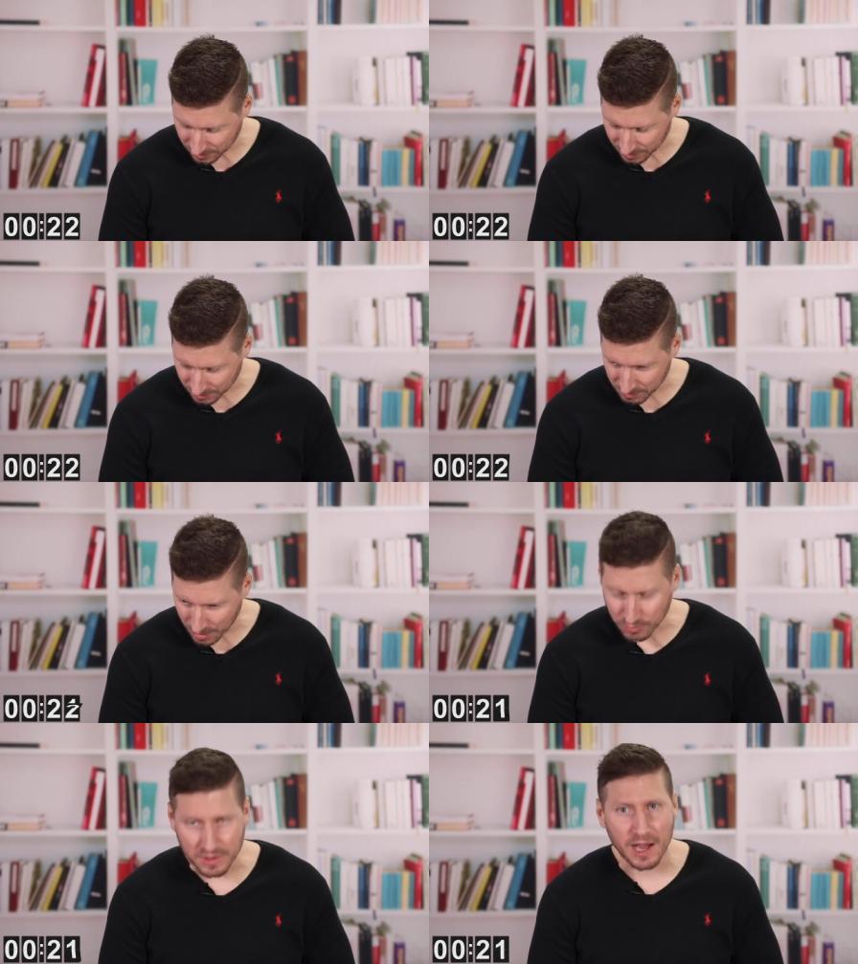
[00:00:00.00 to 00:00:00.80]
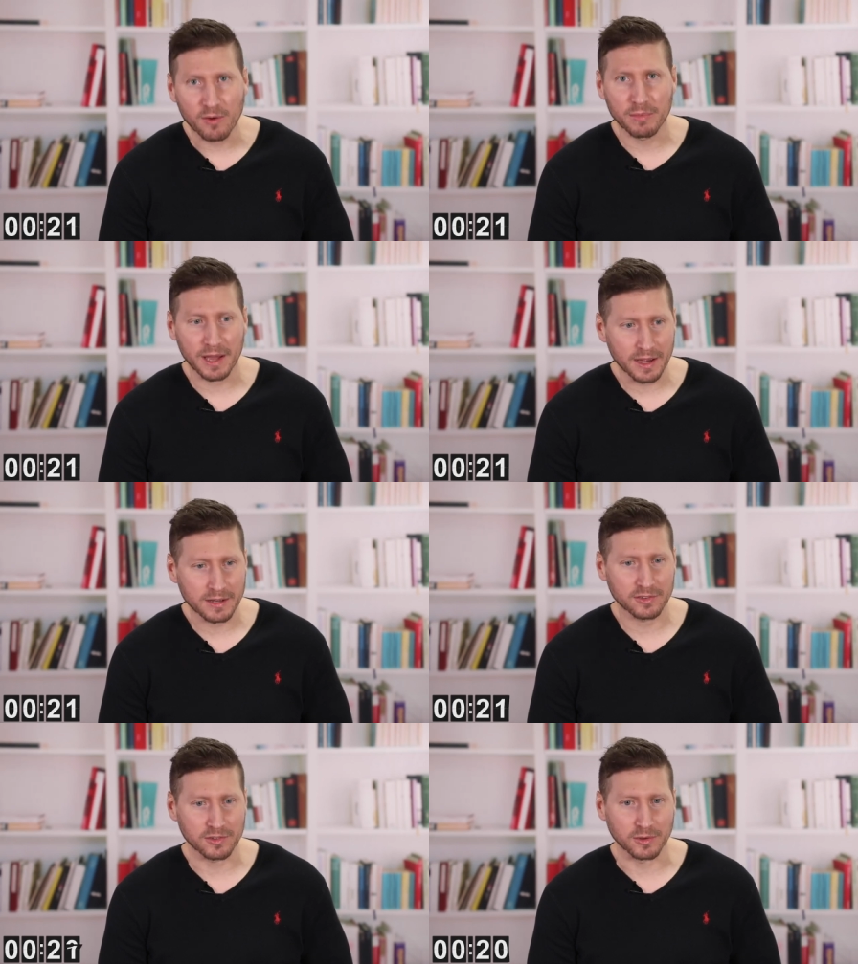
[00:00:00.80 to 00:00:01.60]
it's uh, out in the
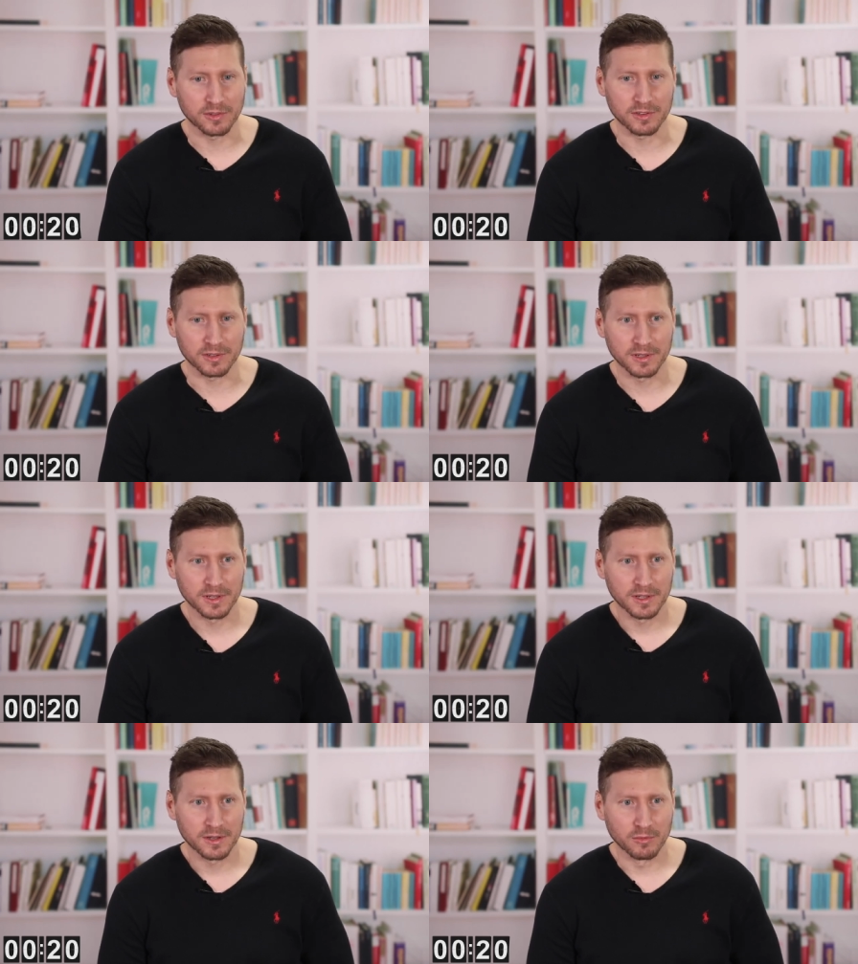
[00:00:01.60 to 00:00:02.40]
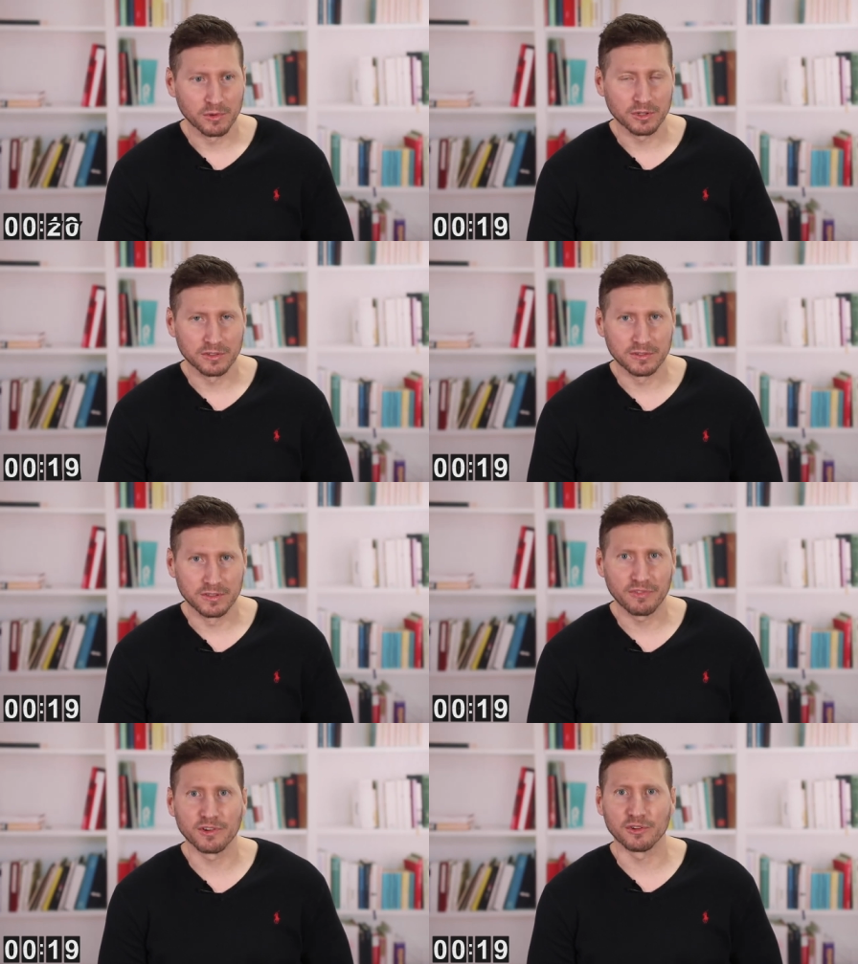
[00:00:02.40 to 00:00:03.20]
outback, so it's a real
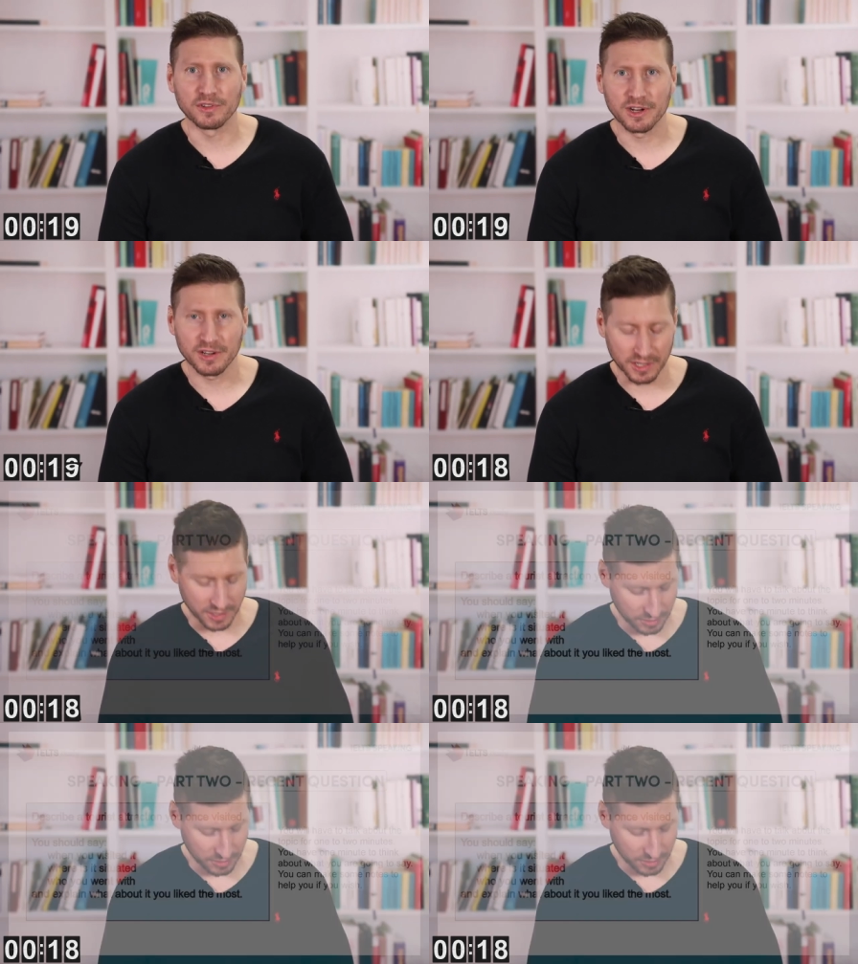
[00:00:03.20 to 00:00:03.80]
difficult area to